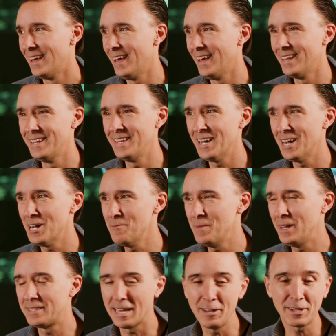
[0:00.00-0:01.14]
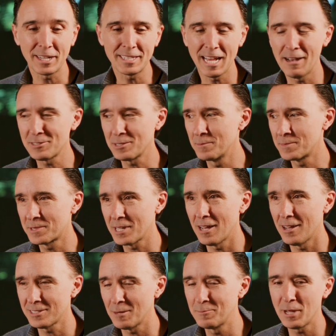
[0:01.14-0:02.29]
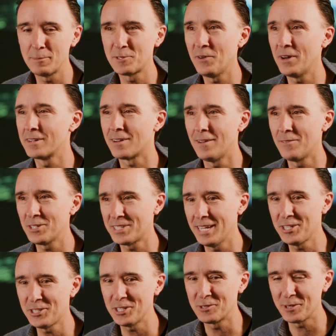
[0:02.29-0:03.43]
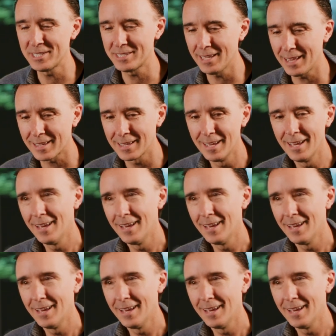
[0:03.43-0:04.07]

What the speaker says: and then you get to have sometimes fun conversations where you say like,